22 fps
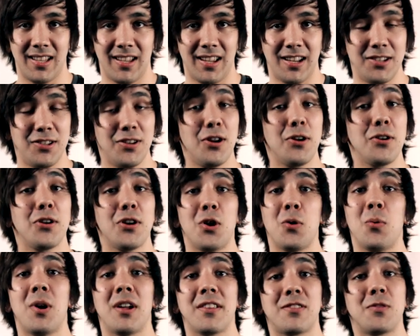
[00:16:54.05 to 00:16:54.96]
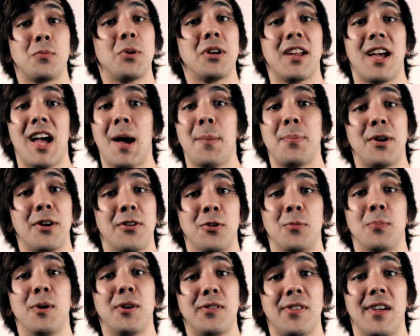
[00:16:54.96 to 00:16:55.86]
And you know you don't want Sabrina happy on
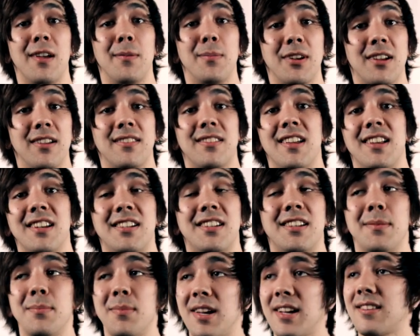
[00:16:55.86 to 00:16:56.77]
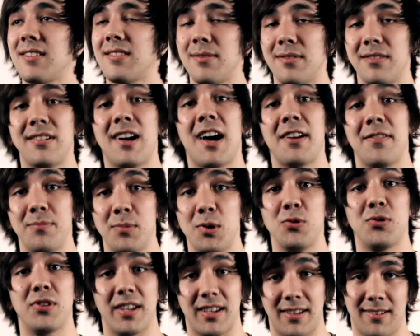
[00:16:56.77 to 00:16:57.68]
her birthday, because then she makes a lot of
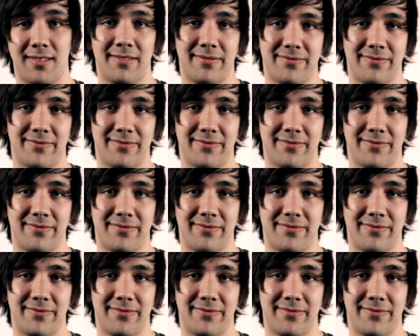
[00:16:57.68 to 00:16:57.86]
music.